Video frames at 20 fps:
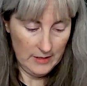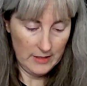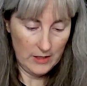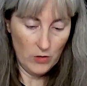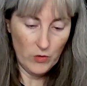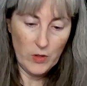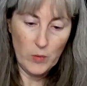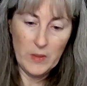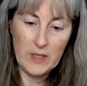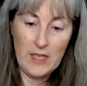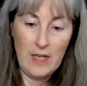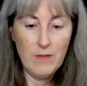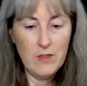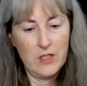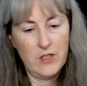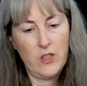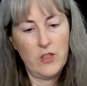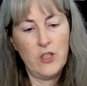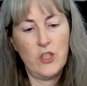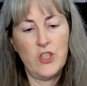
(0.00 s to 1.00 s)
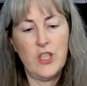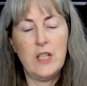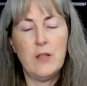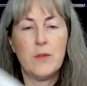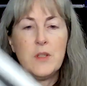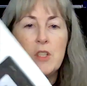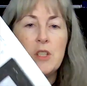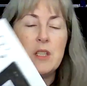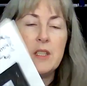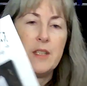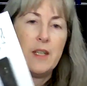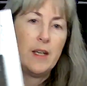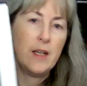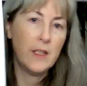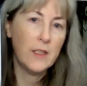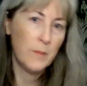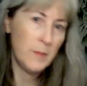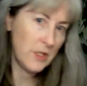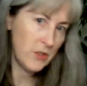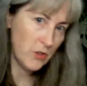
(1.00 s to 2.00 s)
the only one I haven't started yet, which is
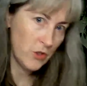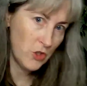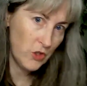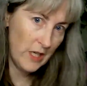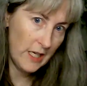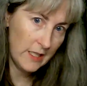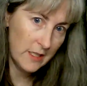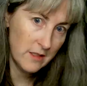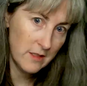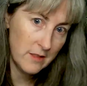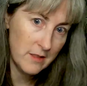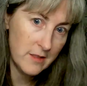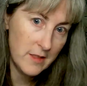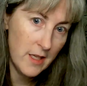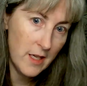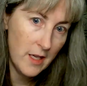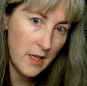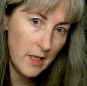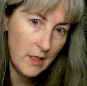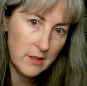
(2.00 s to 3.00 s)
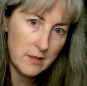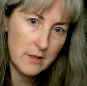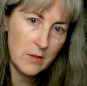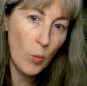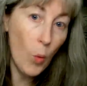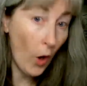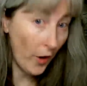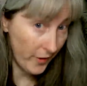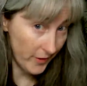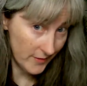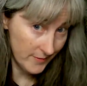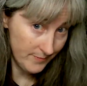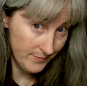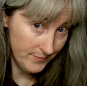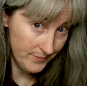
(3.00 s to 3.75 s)
Elemental Dragons Water,